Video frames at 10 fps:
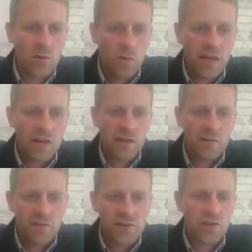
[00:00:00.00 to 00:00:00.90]
quick and
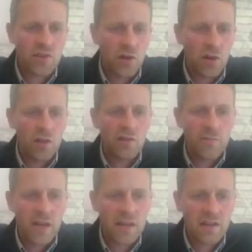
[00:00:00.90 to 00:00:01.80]
efficient call-off
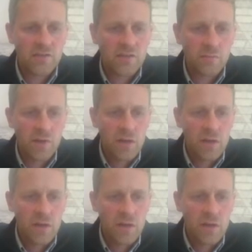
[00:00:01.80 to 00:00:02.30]
mechanism